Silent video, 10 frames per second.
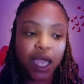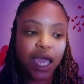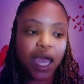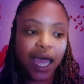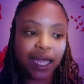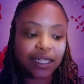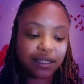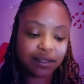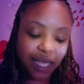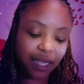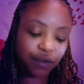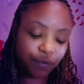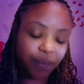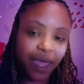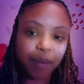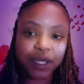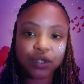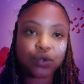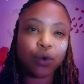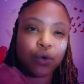And take it from there,
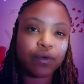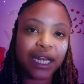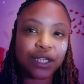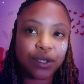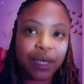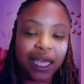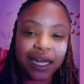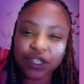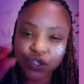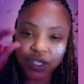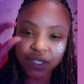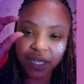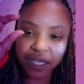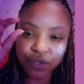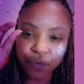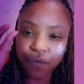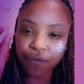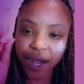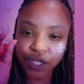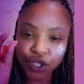because you're already doing it. It's just a case of you
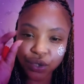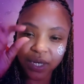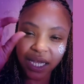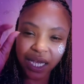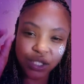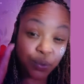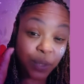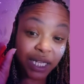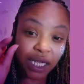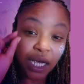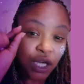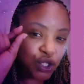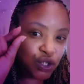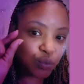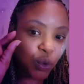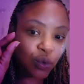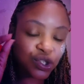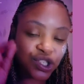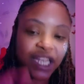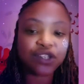fine-tuning and tweaking small
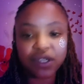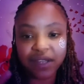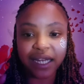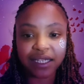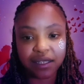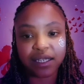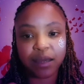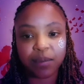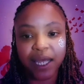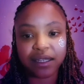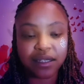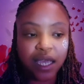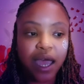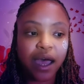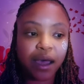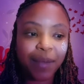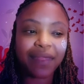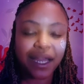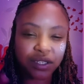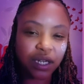changes that needs to take place.
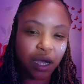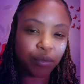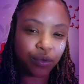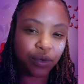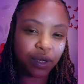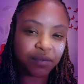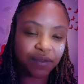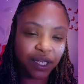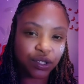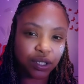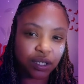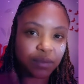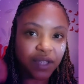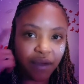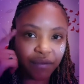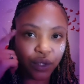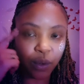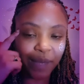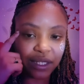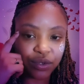And that's going to come through observation, observing your
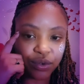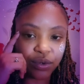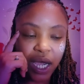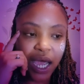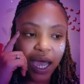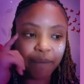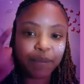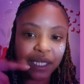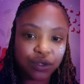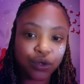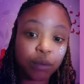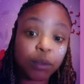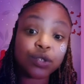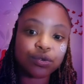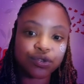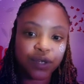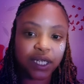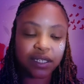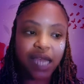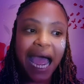mental based on your emotional
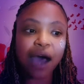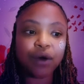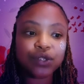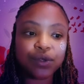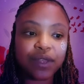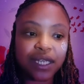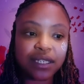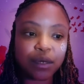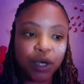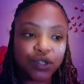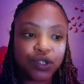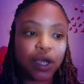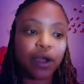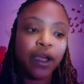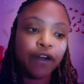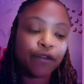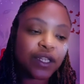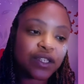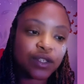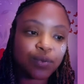triggers. How do these emotions, so for
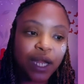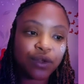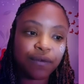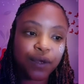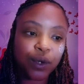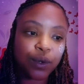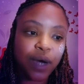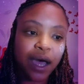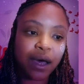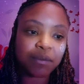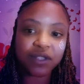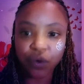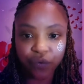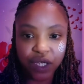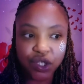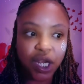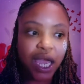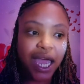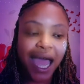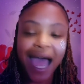instance, when you feel selfish,
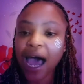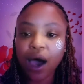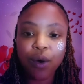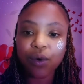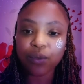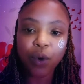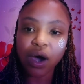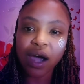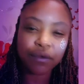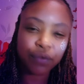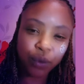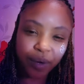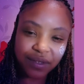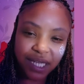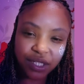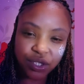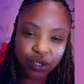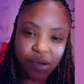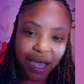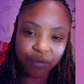what kind of thought process do
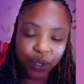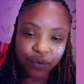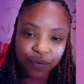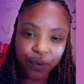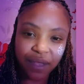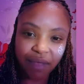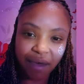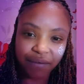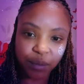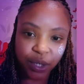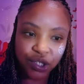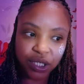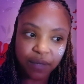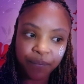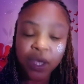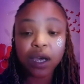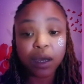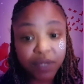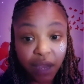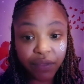you have when you feel in that vibration?
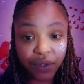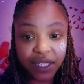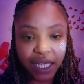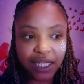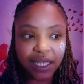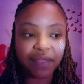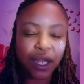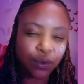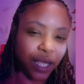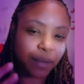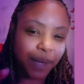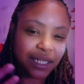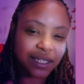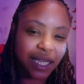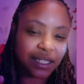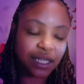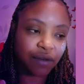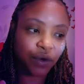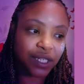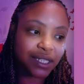Observe those things, and then you'll get a better sense
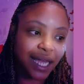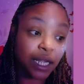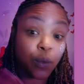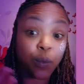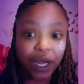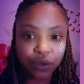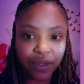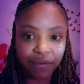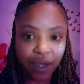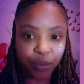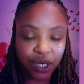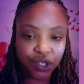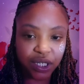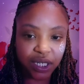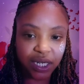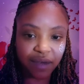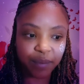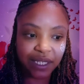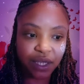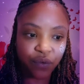of understanding when you're in the vibration of
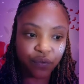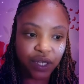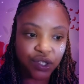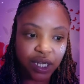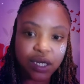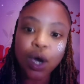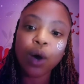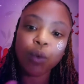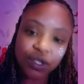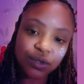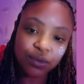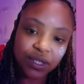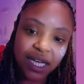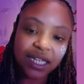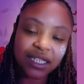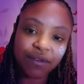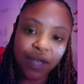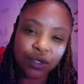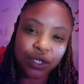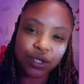being selfish, and what's an alternative
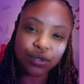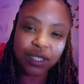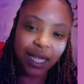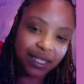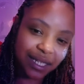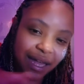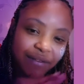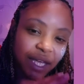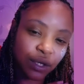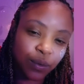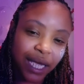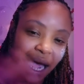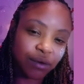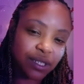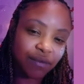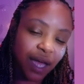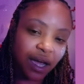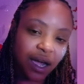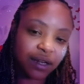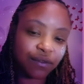that you can utilize to navigate your way out of that
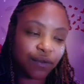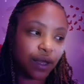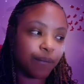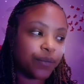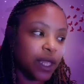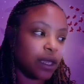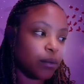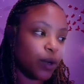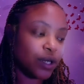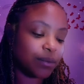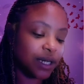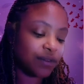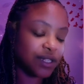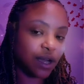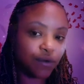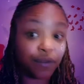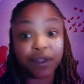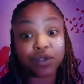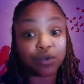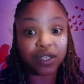kind of embodiment of self, if
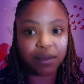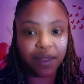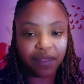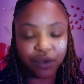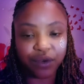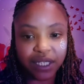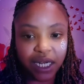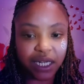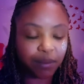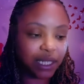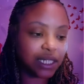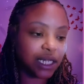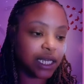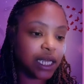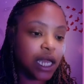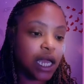it's not something that you're intending, basically.